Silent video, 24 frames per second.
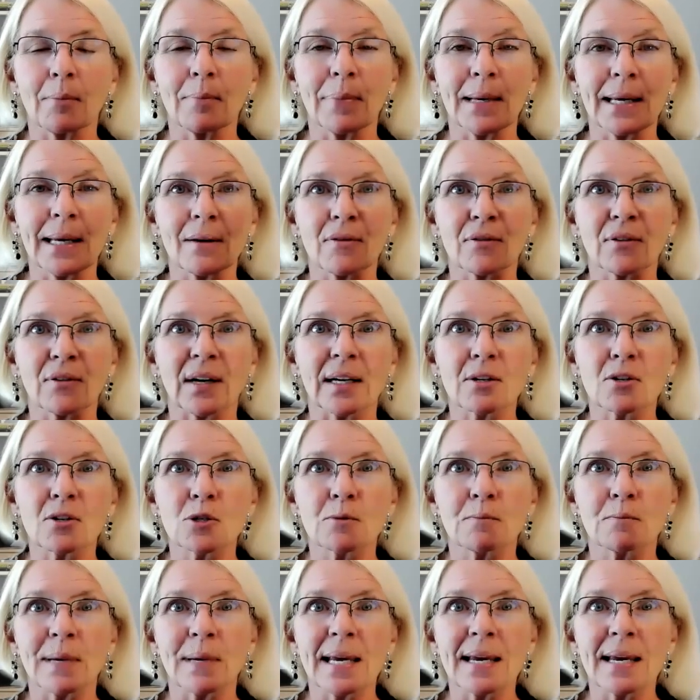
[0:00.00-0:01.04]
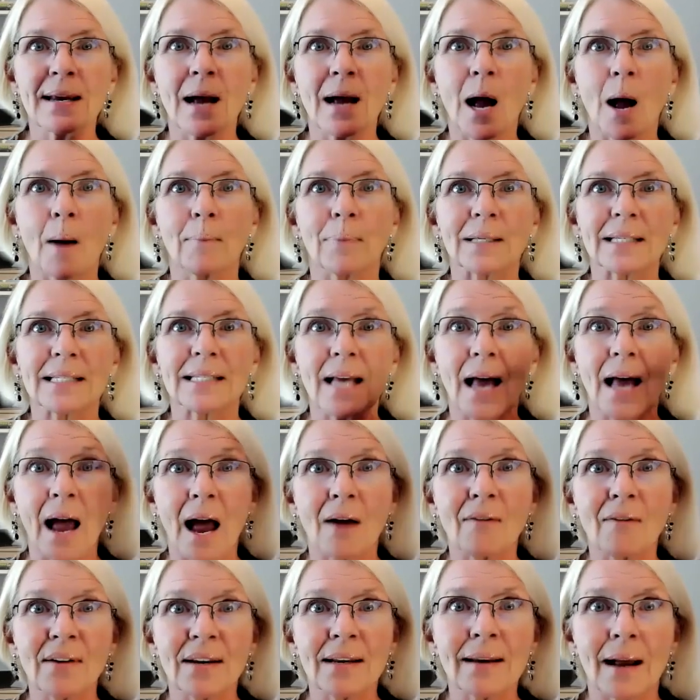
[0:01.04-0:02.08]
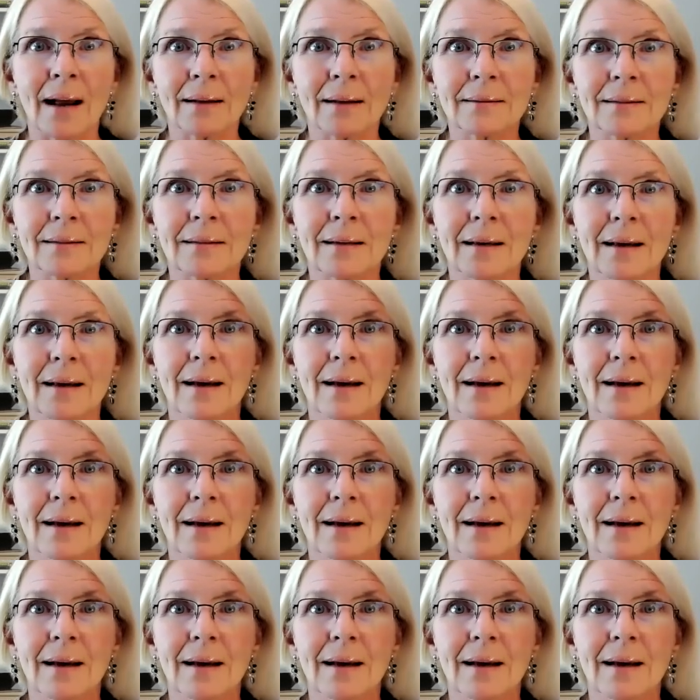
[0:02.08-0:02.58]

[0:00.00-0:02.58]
being afraid to speak up, is having that